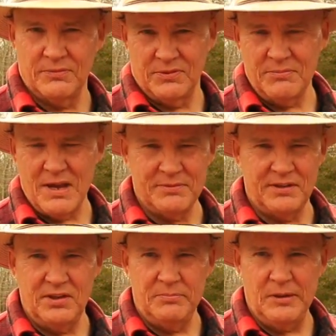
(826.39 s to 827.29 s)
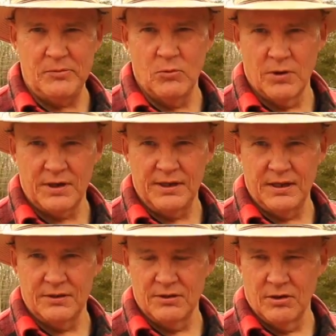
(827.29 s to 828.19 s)
sometimes I see people working
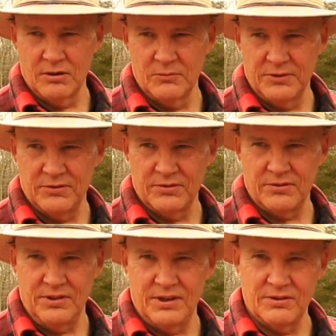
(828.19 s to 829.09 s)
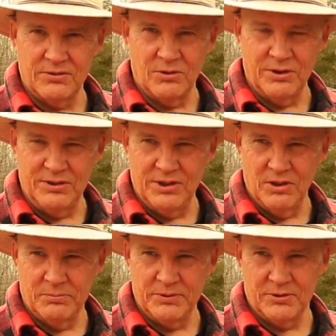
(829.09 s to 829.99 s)
out in the garden with their sneakers on, you
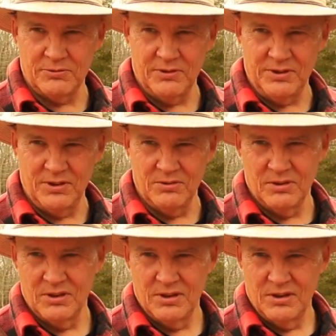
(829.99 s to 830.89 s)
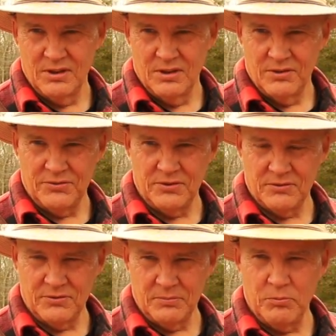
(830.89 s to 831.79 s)
know, but there's really no
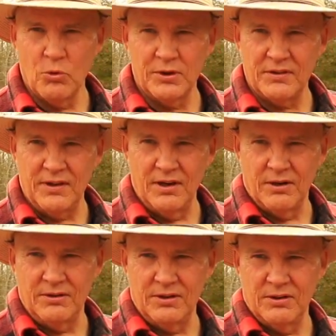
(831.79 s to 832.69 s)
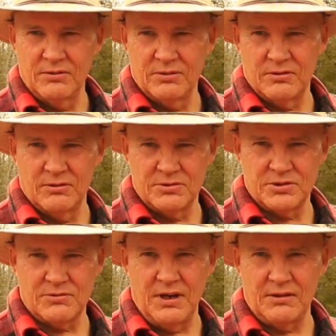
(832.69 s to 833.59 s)
support there, you know, or
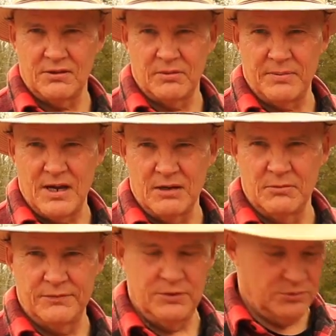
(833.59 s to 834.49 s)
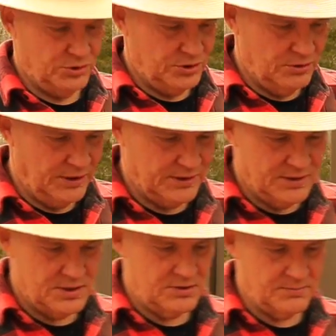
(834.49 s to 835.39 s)
strength at the bottom of your shoe. Like
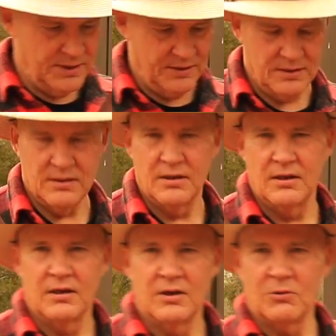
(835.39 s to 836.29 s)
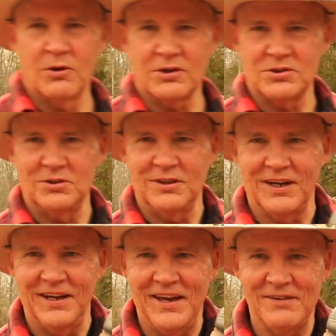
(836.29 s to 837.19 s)
this is my work shoe
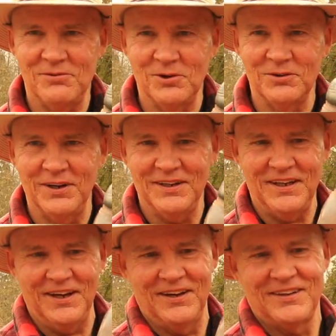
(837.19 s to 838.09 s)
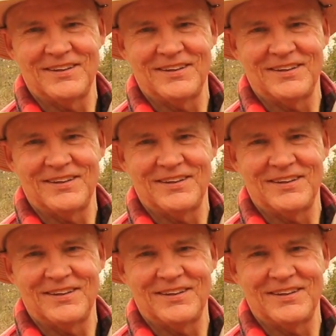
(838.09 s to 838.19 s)
that I have on right now,